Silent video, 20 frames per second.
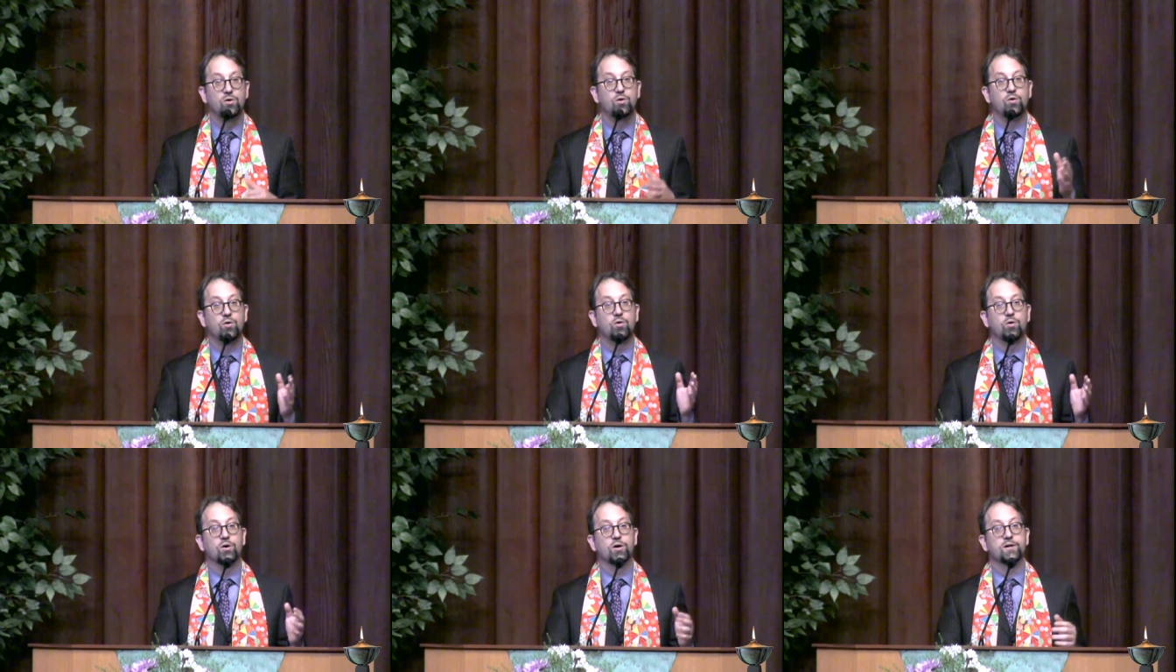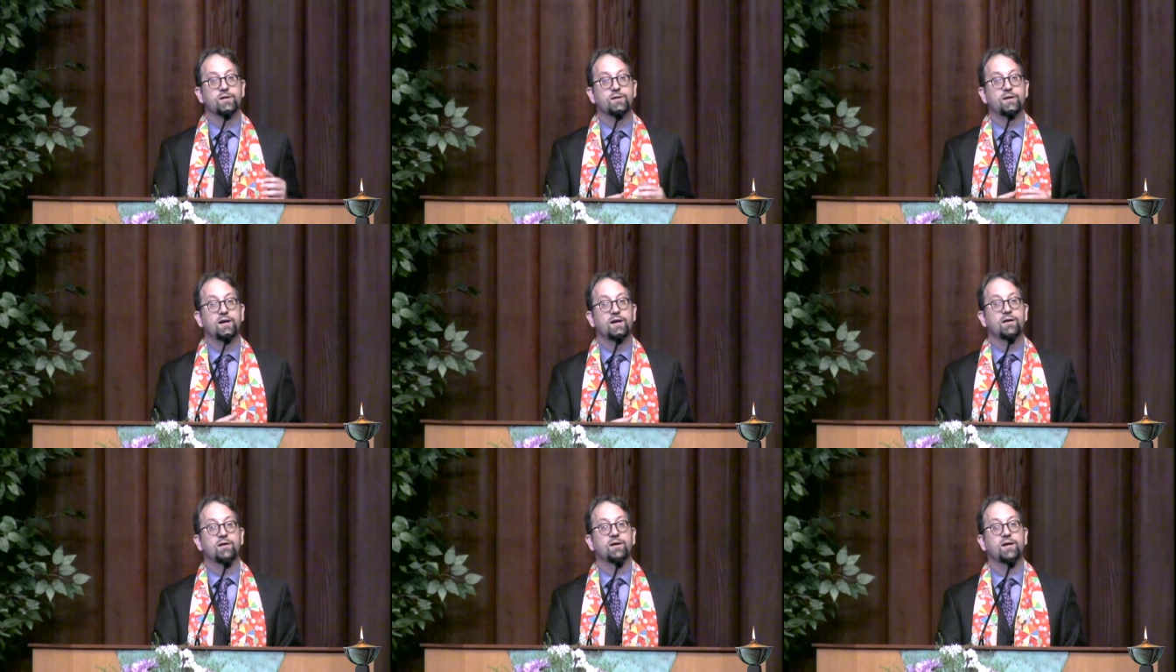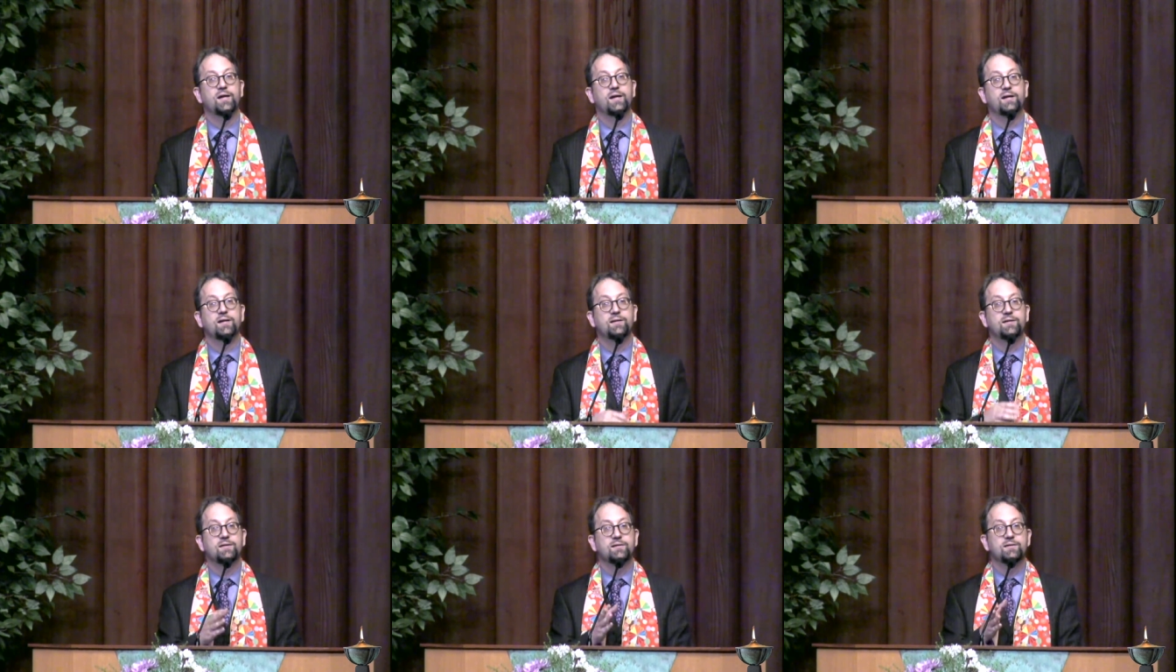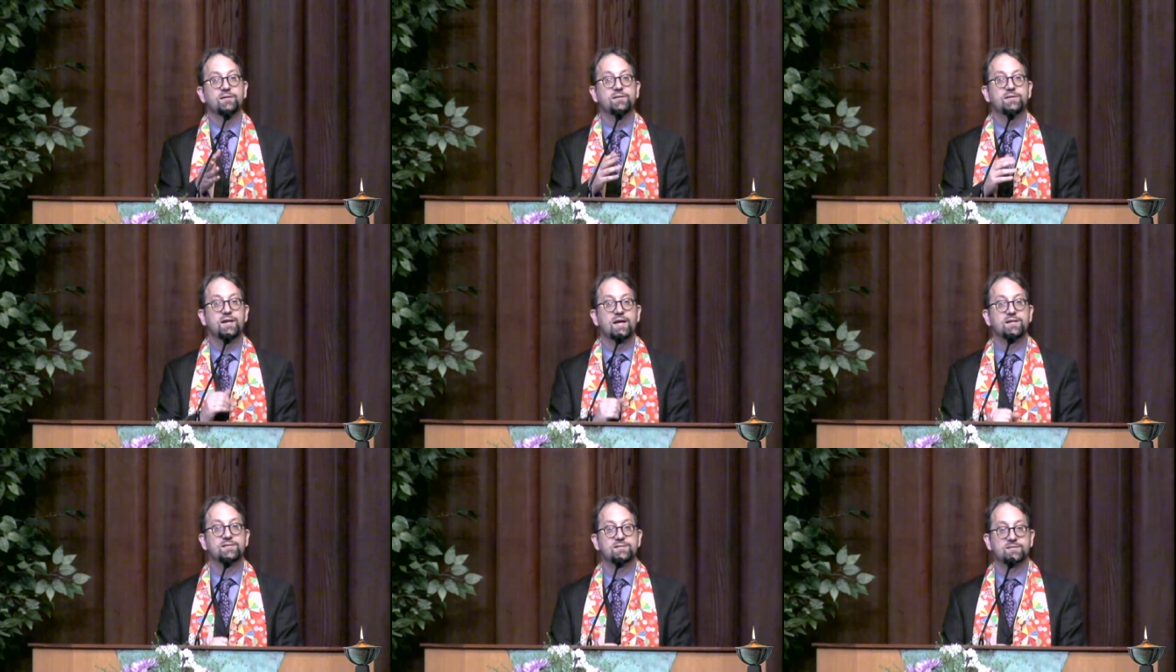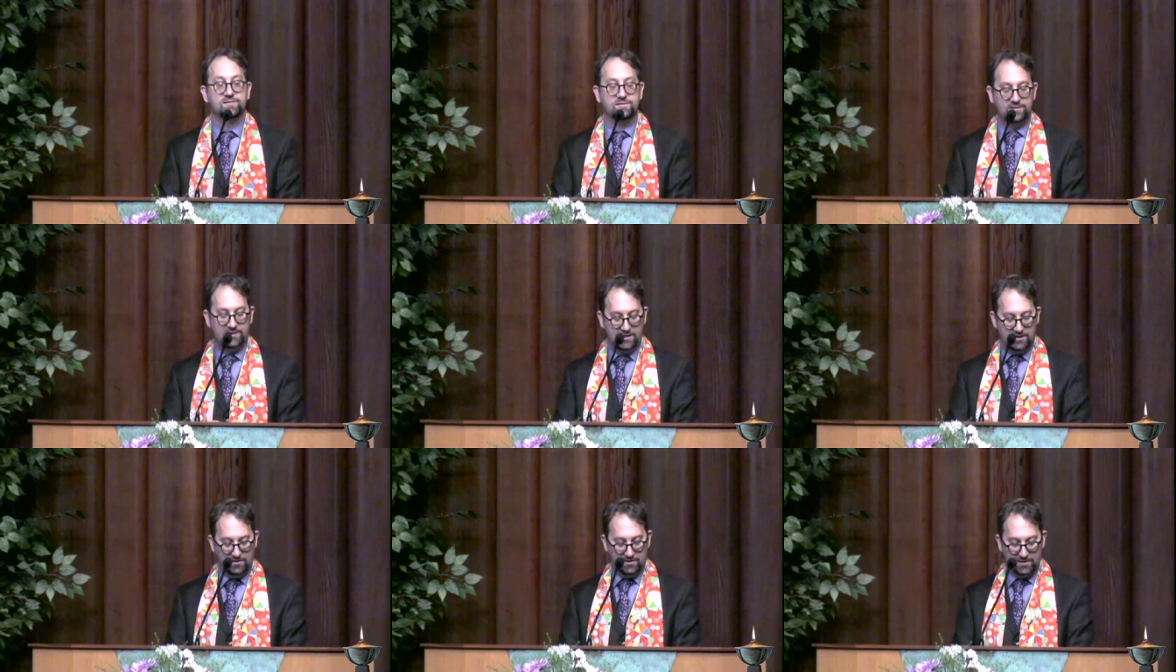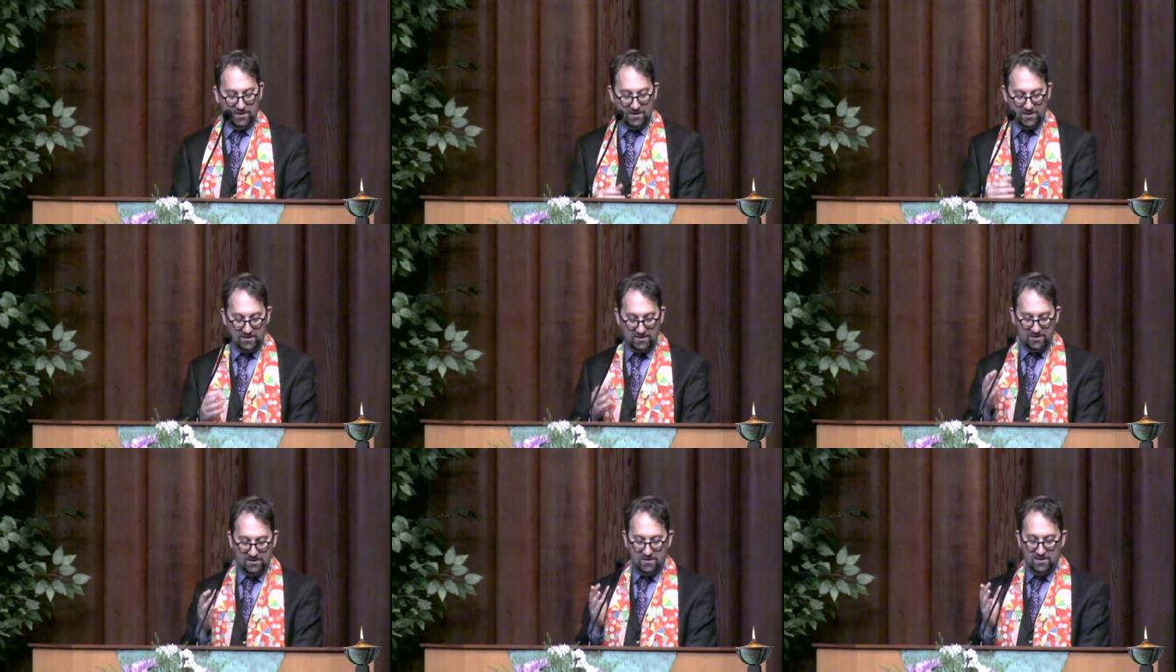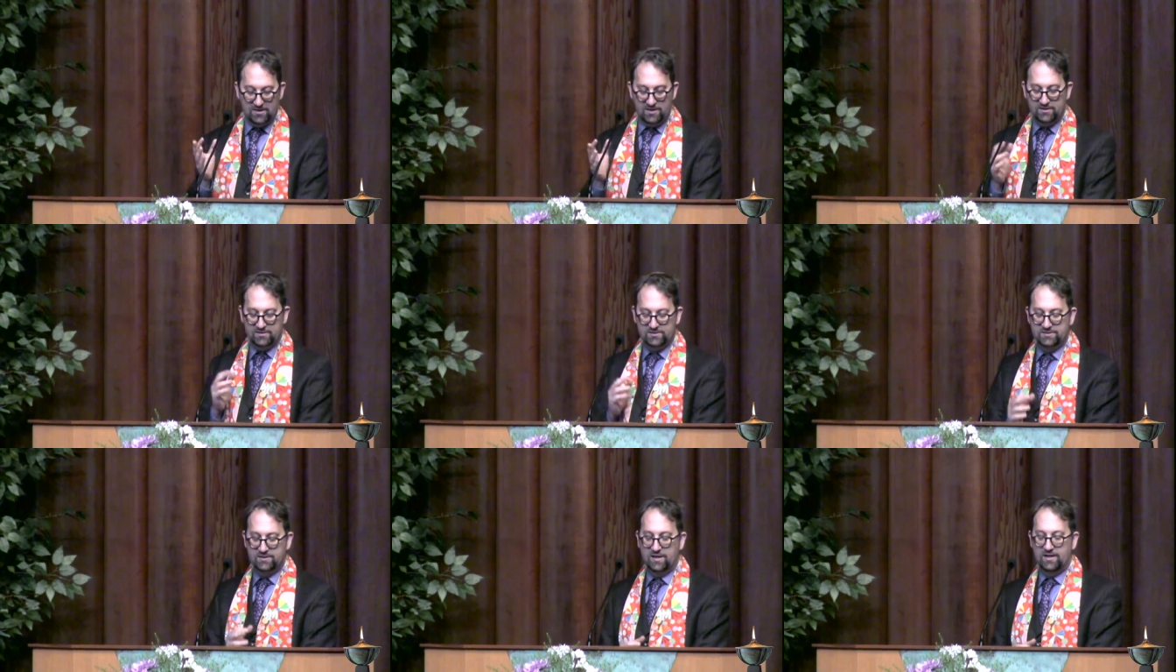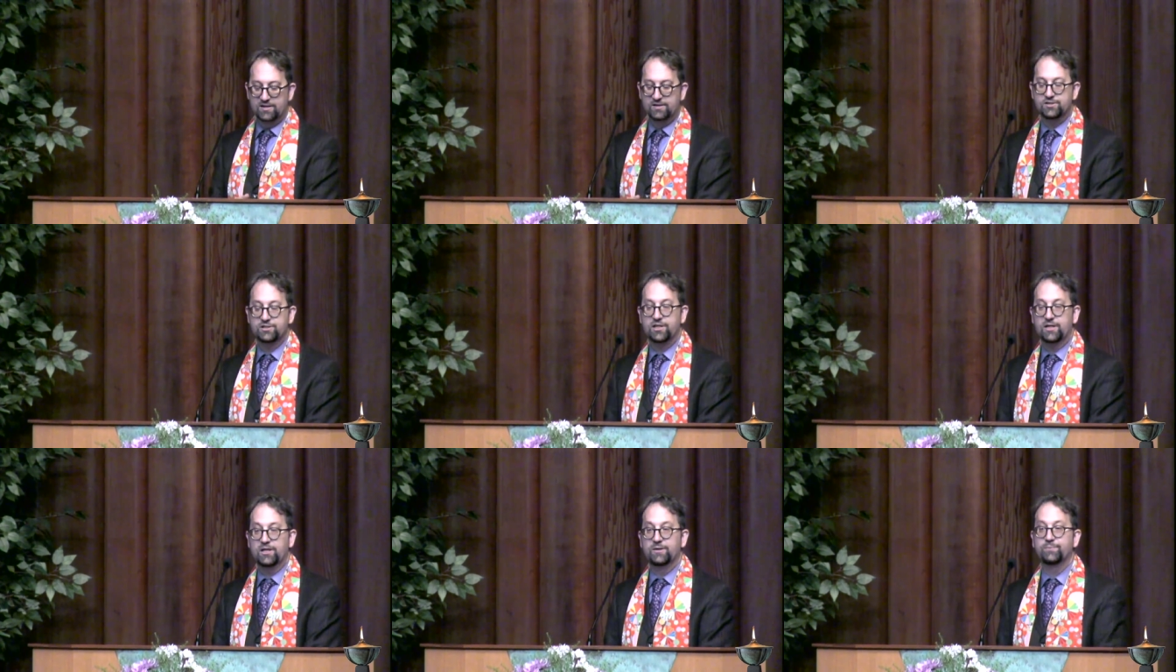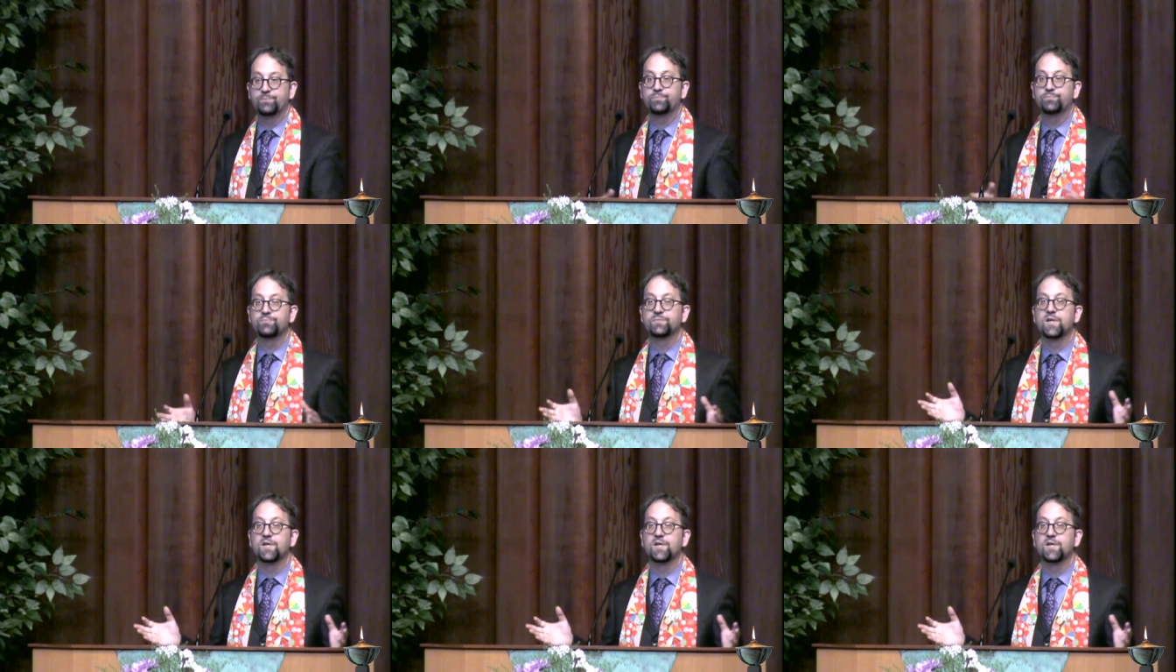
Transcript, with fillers: Ordinary, necessary, astonishing,